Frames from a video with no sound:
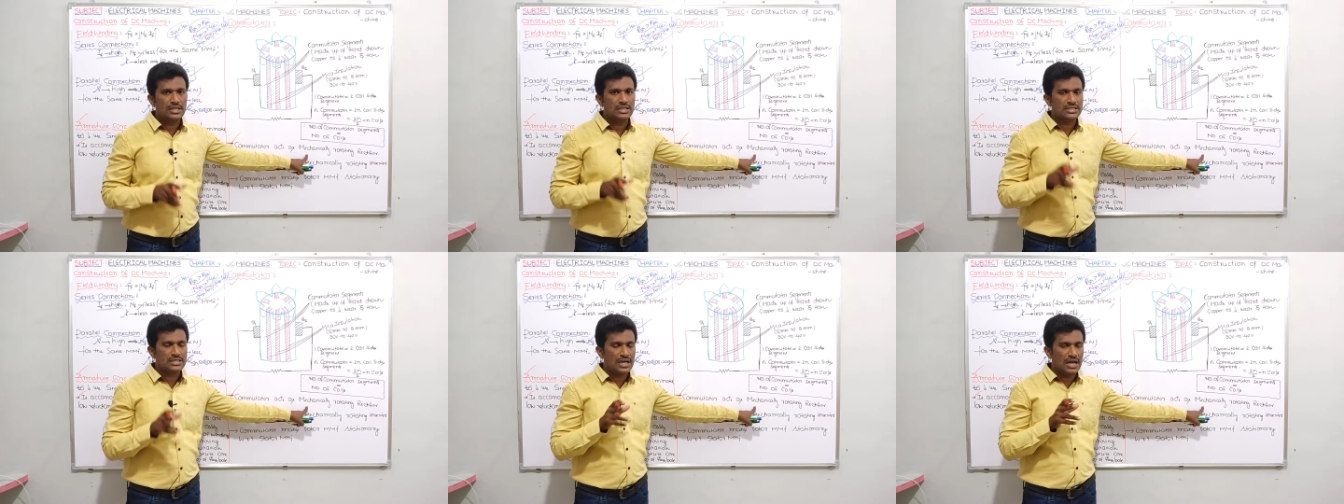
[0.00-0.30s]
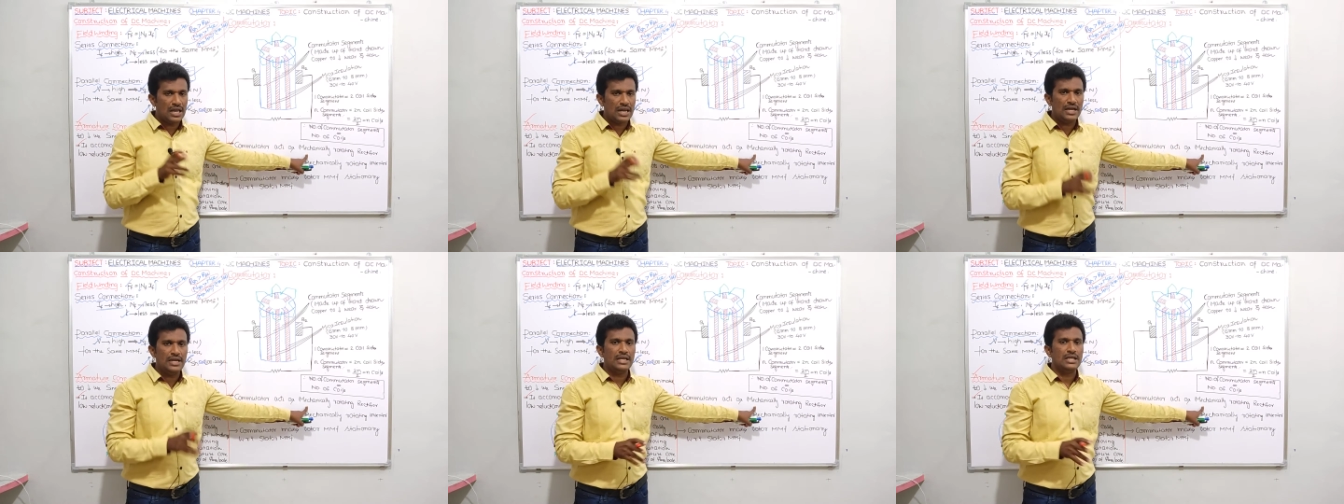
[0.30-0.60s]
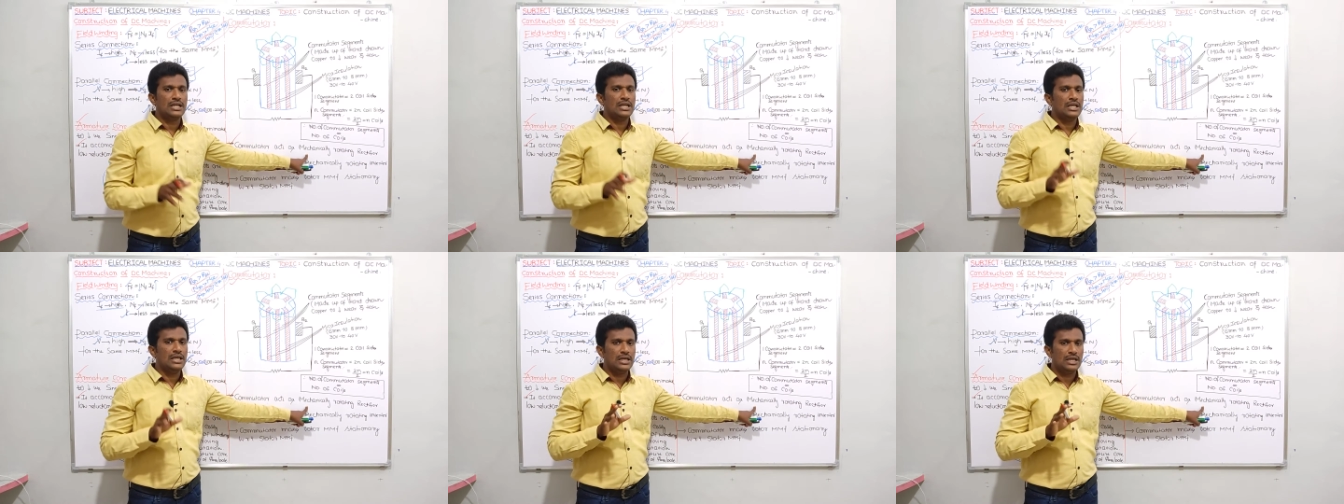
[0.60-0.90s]
This is already
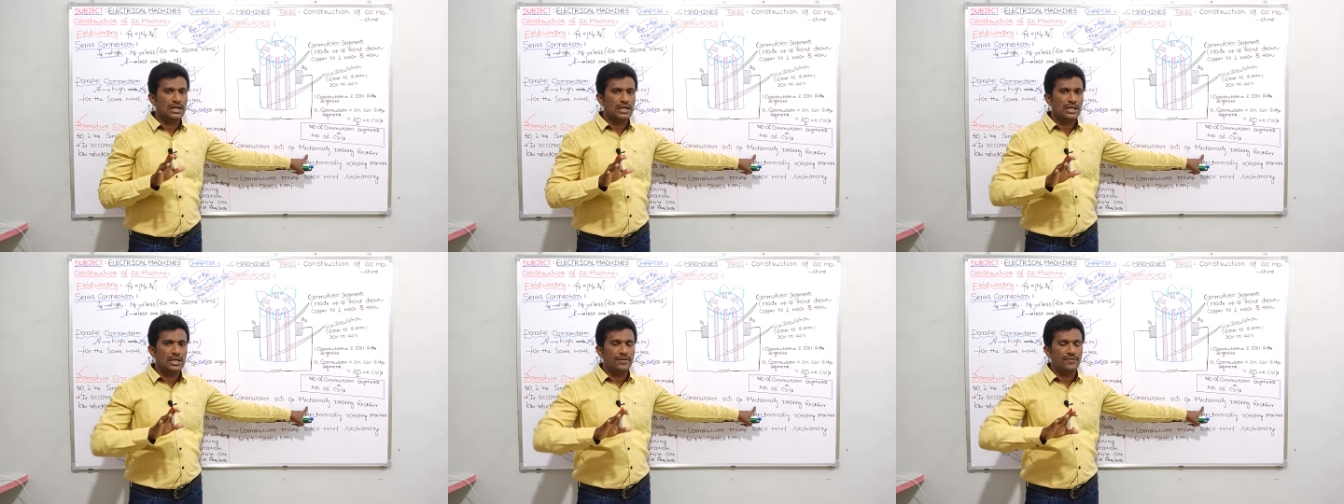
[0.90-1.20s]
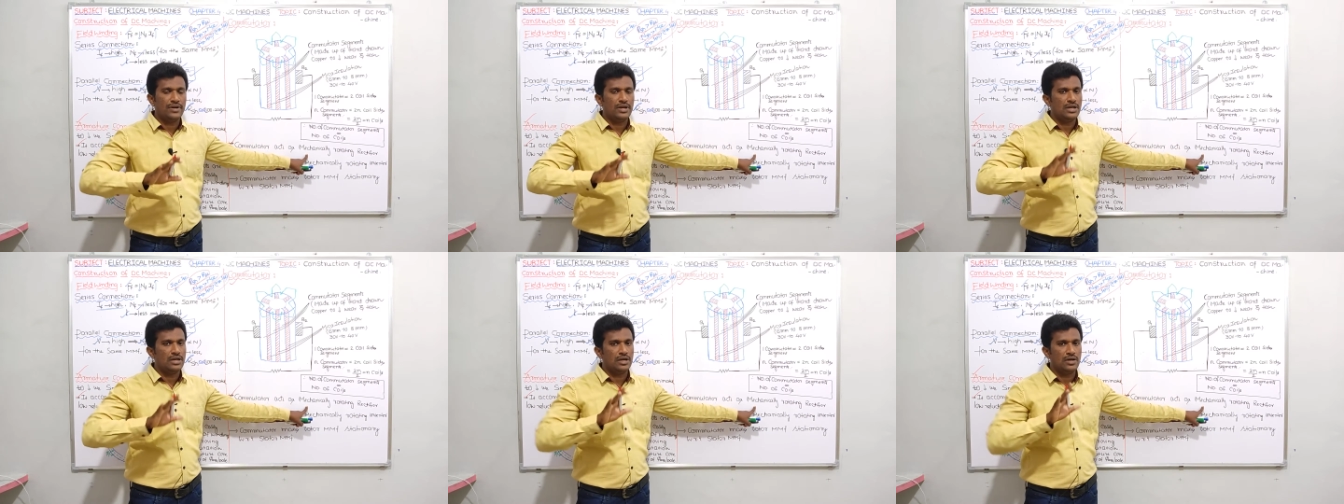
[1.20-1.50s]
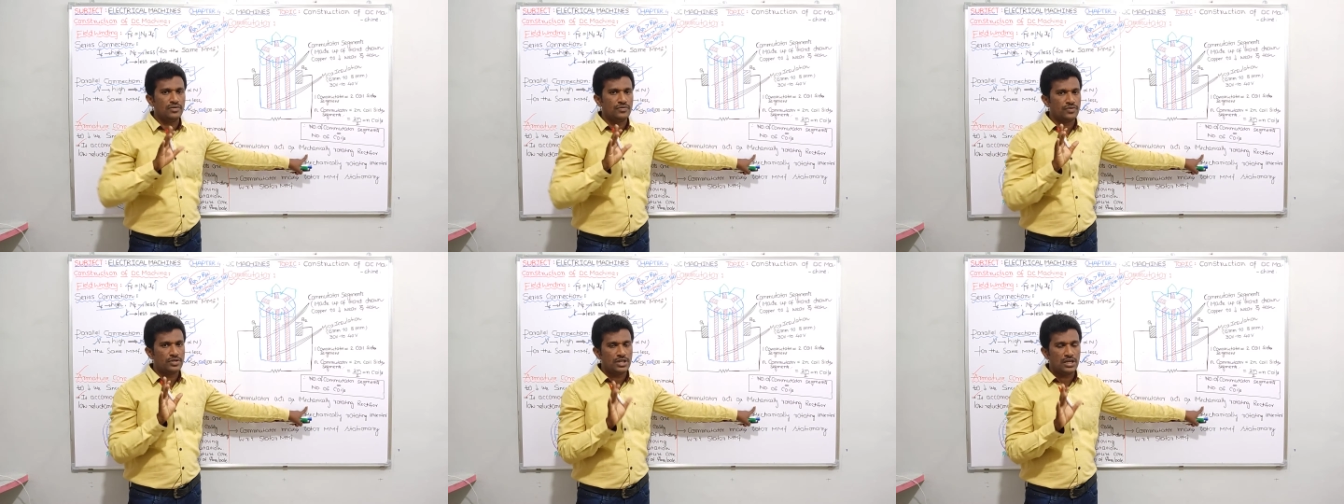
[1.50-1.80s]
clearly given
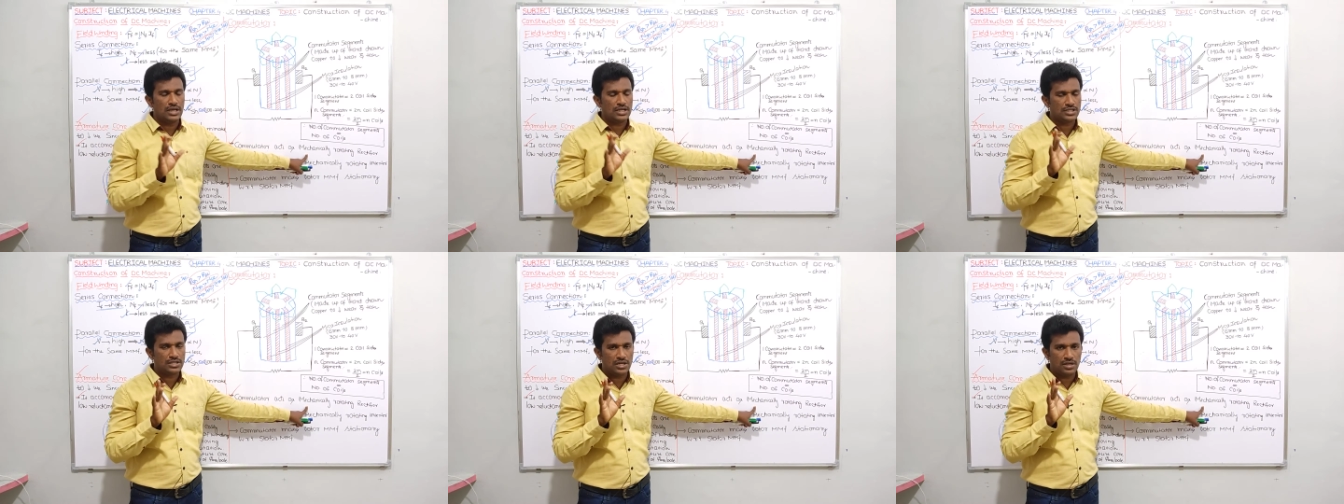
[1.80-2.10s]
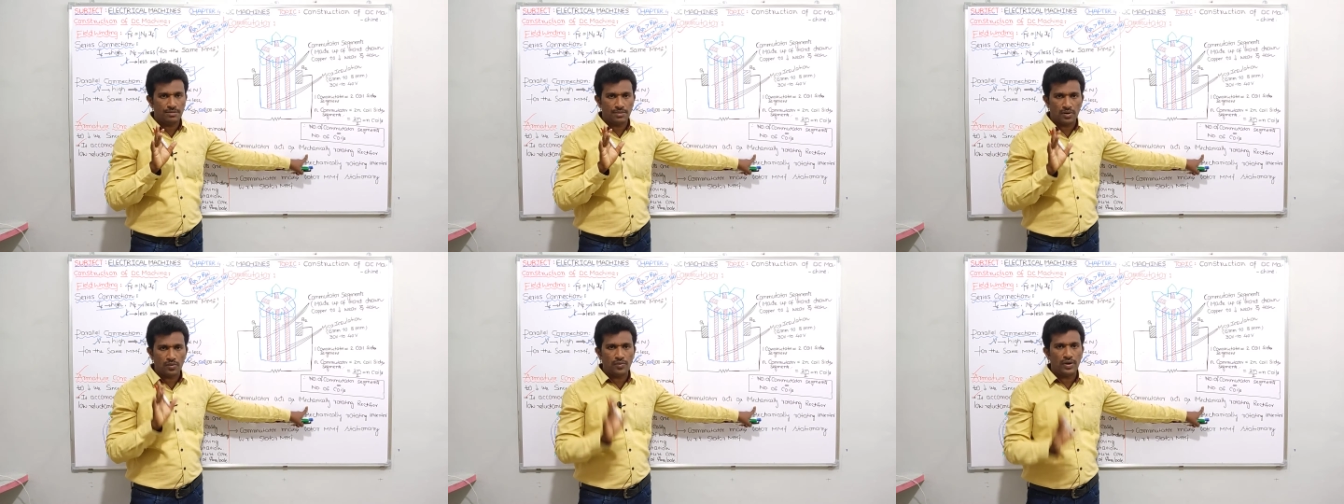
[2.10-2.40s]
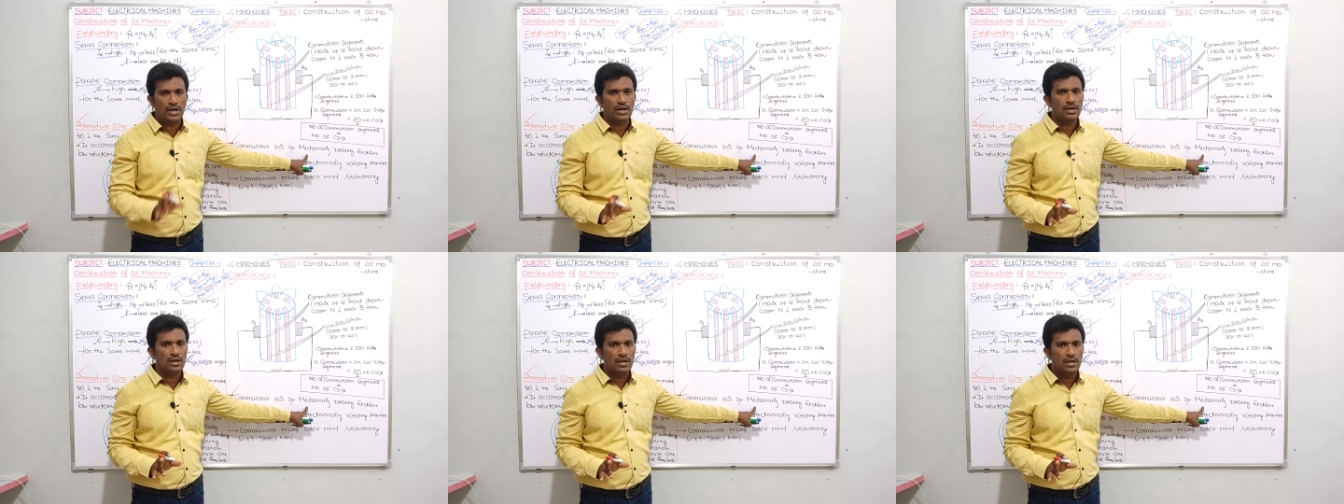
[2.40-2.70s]
in lecture number
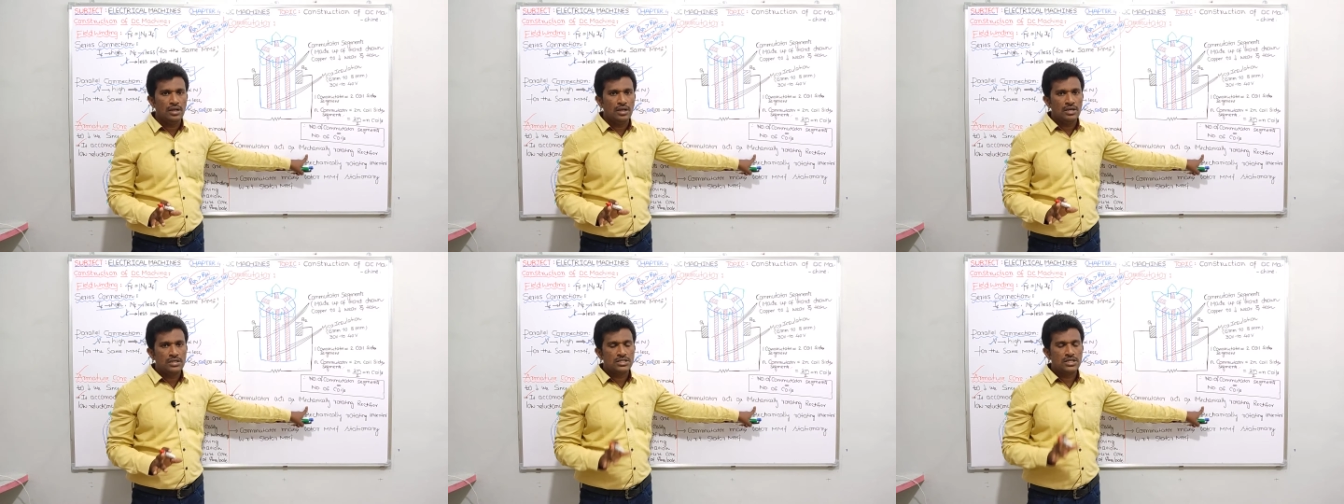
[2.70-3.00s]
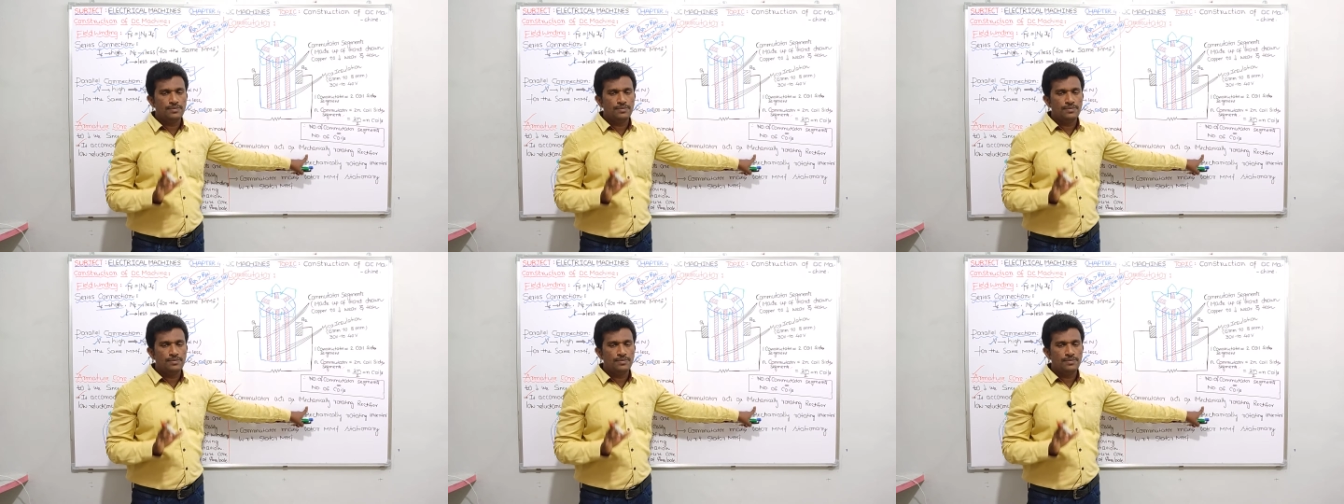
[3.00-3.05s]
1,